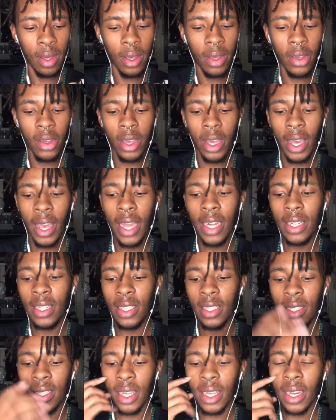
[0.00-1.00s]
Okay, and she's
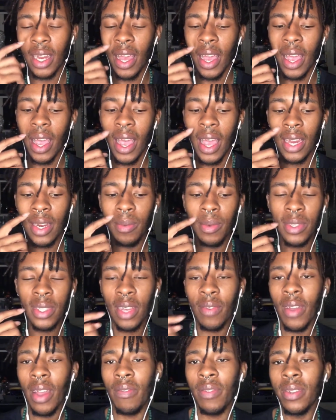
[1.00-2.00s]
saying like animals have
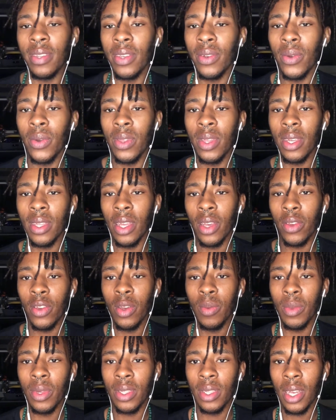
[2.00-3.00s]
every single thing that
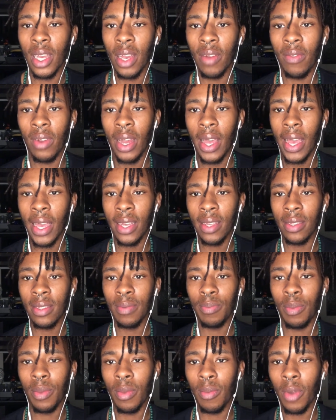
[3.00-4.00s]
humans have: legs,
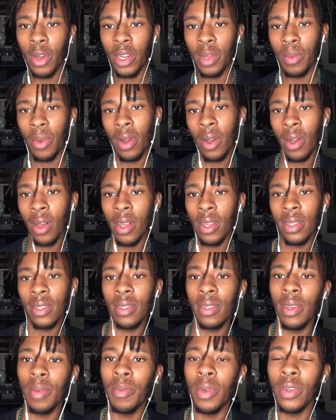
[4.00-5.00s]
body parts,
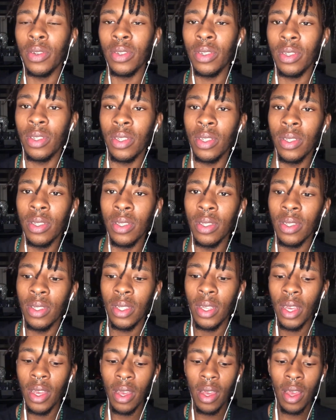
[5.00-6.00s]
emotions,
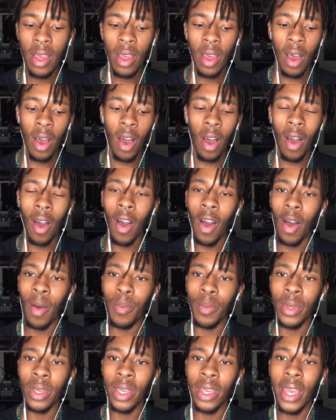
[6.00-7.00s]
a
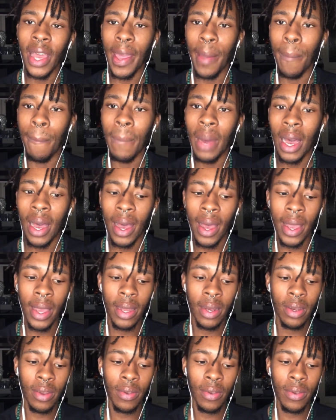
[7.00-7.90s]
heartbeat, a mind,